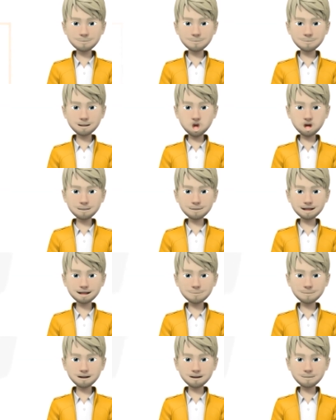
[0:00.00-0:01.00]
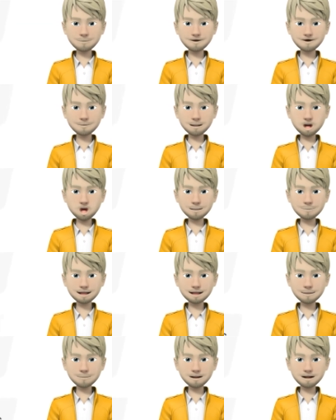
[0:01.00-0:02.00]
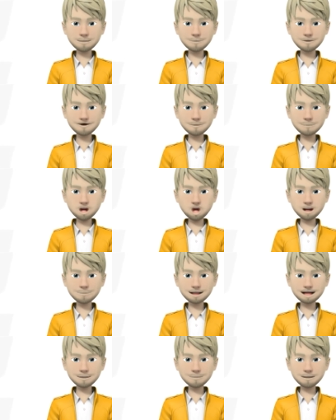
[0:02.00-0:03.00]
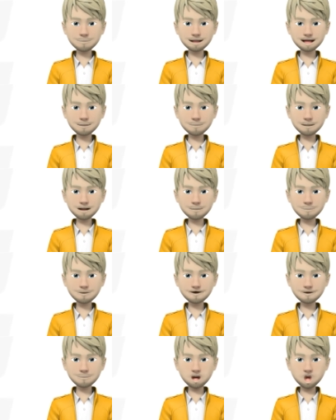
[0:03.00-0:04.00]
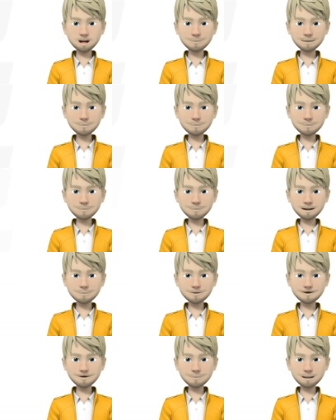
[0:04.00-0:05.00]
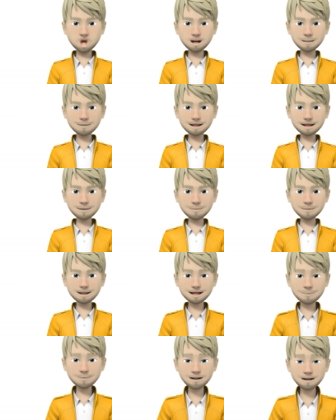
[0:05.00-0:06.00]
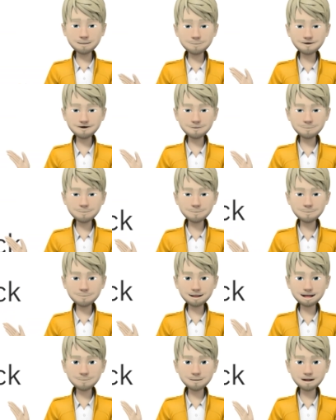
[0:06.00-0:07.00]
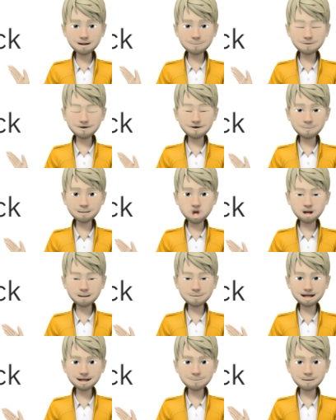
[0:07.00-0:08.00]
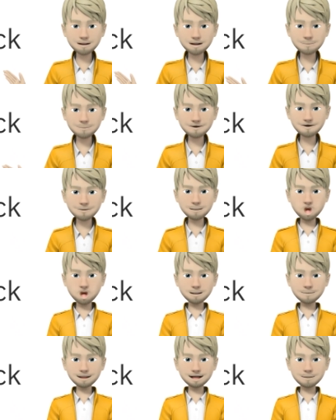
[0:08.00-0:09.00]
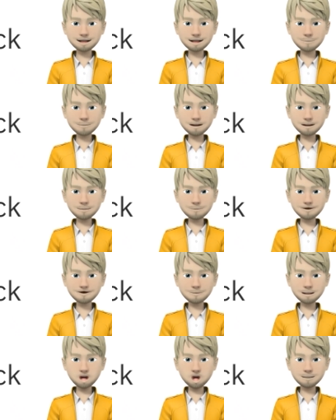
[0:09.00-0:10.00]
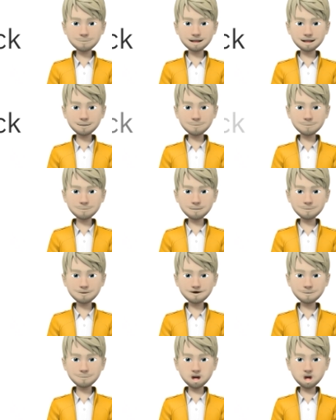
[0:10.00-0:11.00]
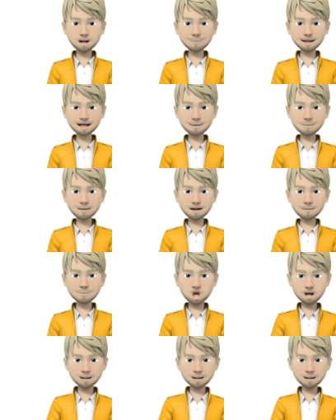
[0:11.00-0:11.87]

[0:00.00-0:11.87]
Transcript: It also was very costly and time-consuming to develop and maintain so many templates. Then we signed up for KlearStack. It is a revolutionary upgrade in technology, so we can now automate data extraction